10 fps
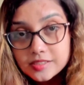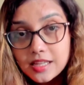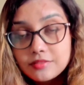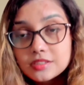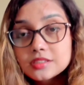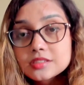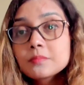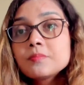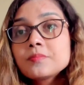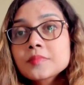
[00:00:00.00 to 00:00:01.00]
levels
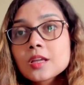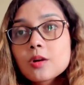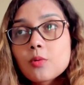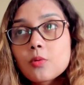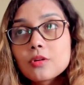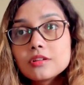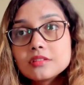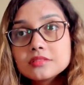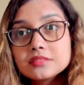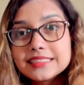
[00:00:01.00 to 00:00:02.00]

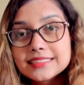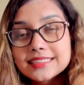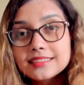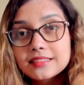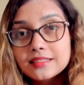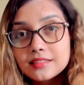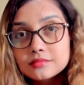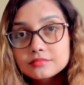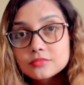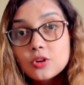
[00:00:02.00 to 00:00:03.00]
or his
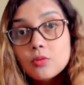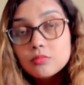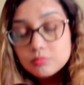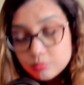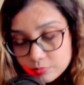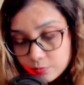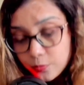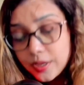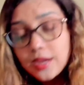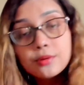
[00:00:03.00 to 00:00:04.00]

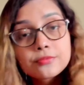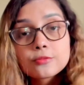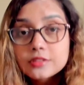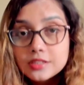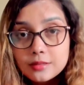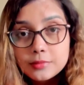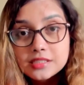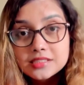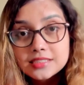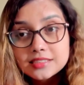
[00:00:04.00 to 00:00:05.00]
way of overcoming
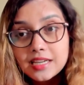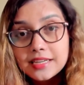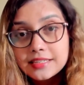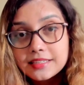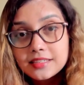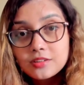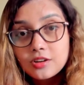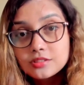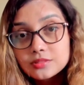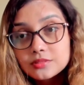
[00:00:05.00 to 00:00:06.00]
his anxiety and
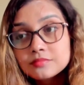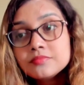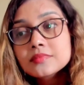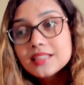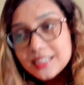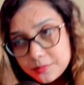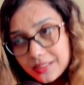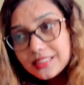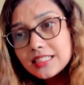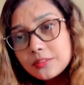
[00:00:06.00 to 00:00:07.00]
all. So it
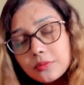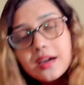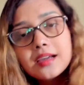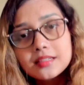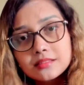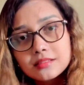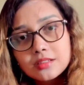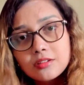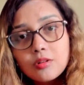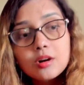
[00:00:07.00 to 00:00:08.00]
may take a while,
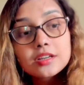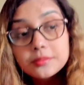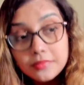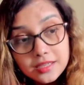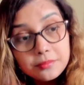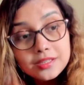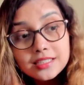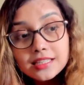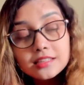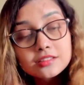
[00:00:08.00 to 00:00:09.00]
or it may be
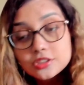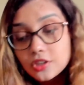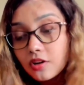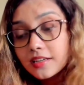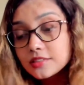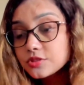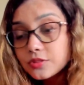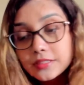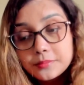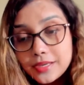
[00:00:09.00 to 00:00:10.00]
that the dog is
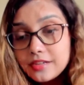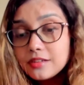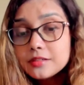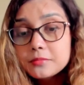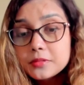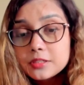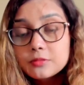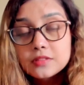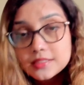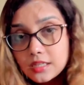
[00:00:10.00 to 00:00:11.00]
doing better, but no
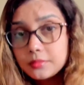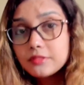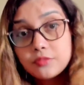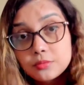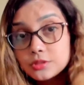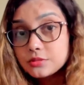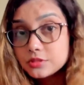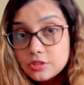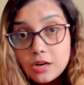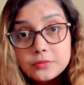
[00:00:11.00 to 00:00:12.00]
one's coming forward to
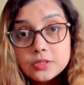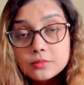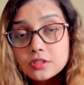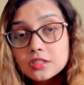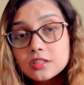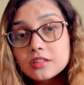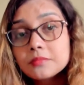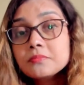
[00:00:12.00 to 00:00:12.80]
adopt him or her.